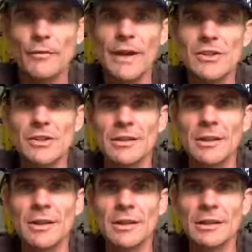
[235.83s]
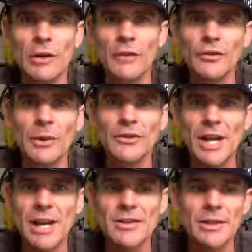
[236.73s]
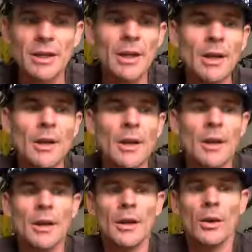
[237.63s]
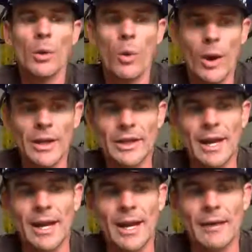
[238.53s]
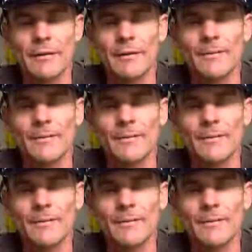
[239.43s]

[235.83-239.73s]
perfection because life's always changing. What you can have